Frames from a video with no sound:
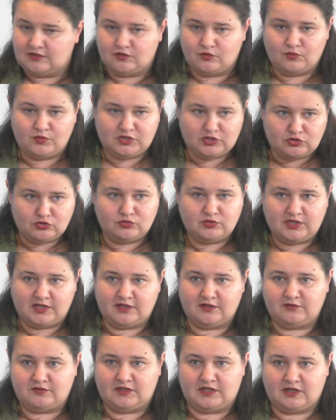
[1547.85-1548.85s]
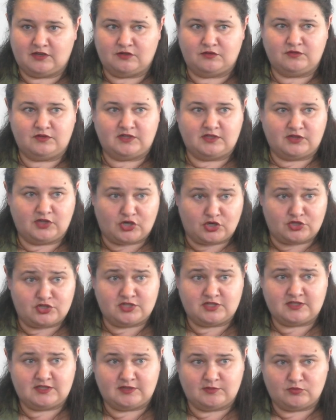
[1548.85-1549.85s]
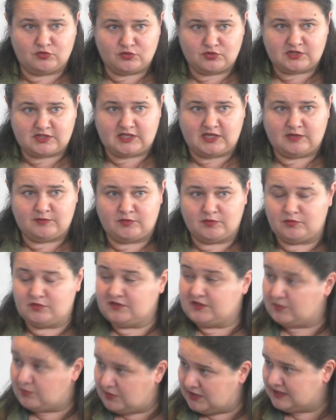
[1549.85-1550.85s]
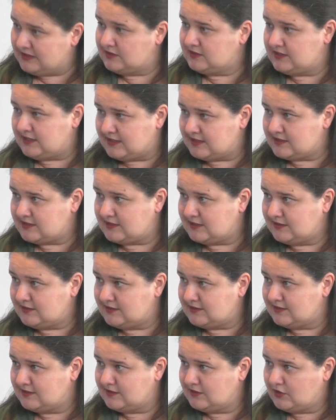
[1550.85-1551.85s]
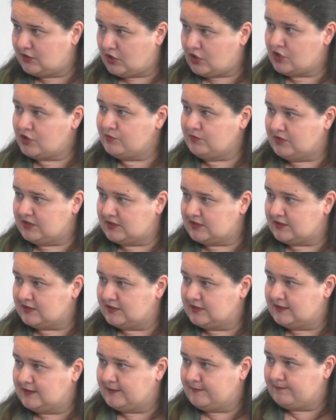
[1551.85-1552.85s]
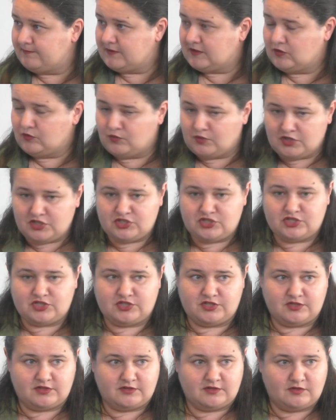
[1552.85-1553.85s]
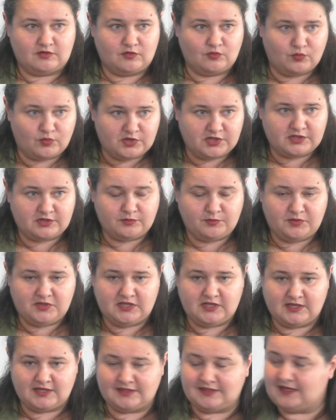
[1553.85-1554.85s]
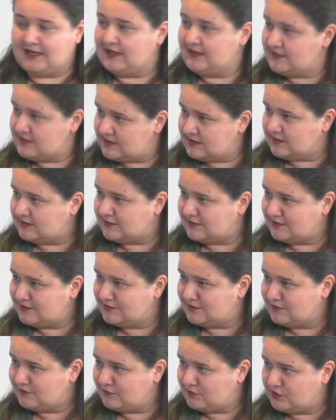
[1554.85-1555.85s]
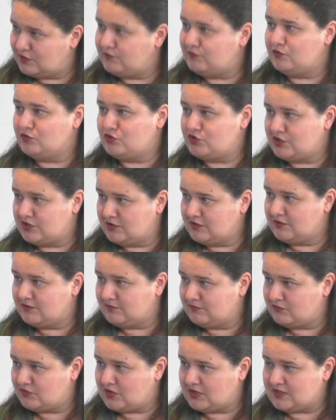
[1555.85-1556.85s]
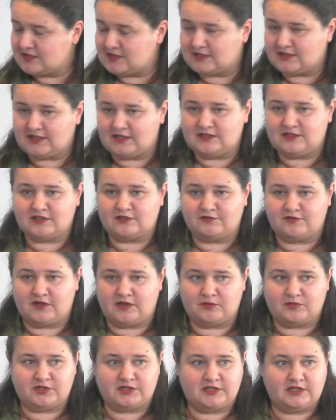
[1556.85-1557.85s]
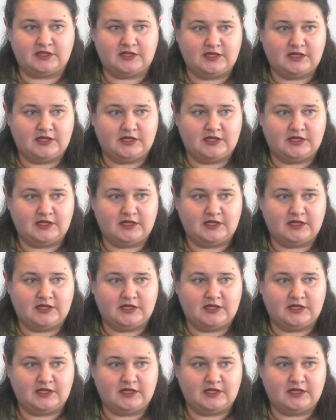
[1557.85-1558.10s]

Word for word: we do have now the largest, the most capable, the battle-tested army, which will be an asset for the future transatlantic family.